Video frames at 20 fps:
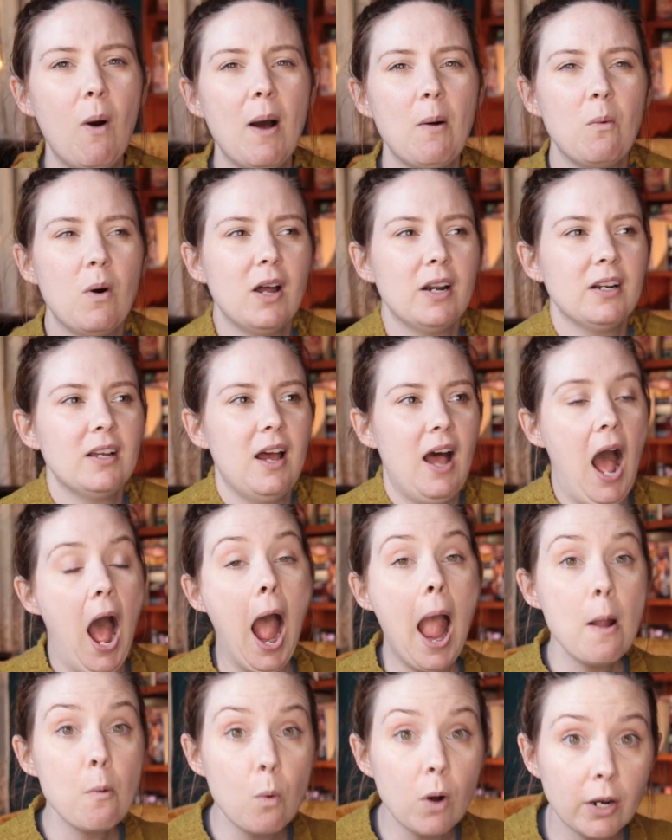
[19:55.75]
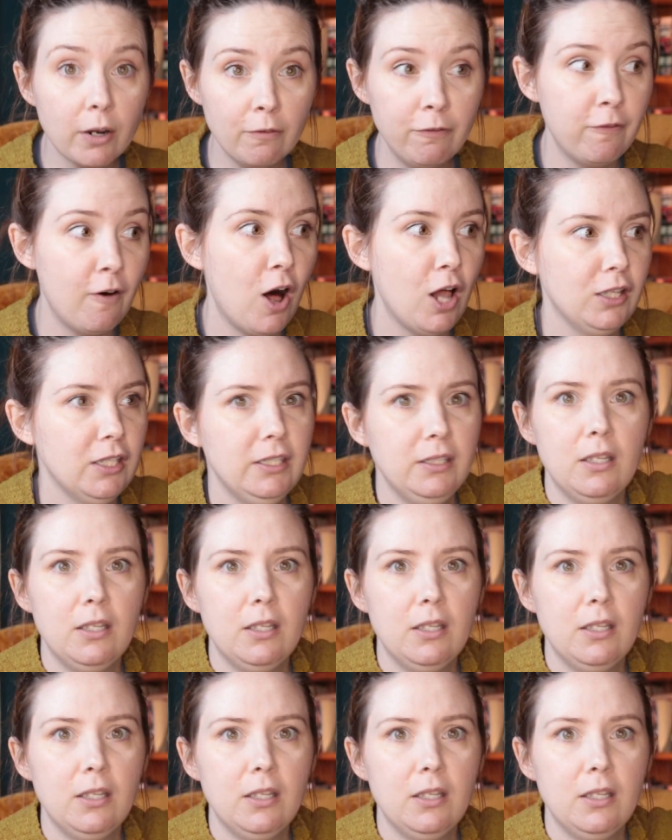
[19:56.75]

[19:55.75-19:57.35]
I want to fall